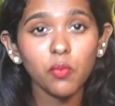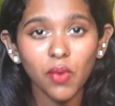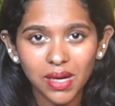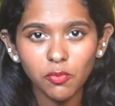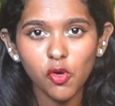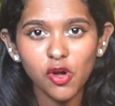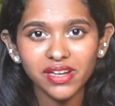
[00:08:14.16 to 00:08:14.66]

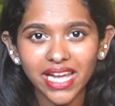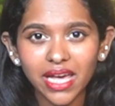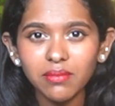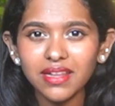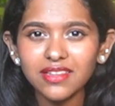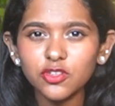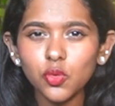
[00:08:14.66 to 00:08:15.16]
one more time.
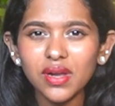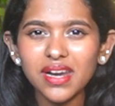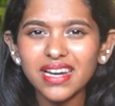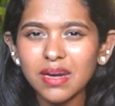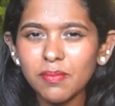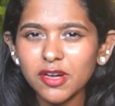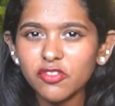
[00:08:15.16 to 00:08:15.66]
Let's do a
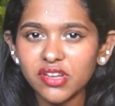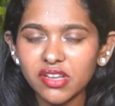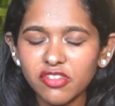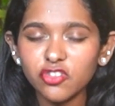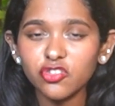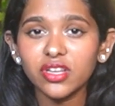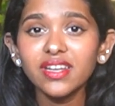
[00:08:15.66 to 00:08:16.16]
little bit of
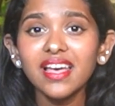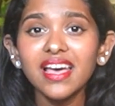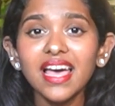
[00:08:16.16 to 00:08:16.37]
revision.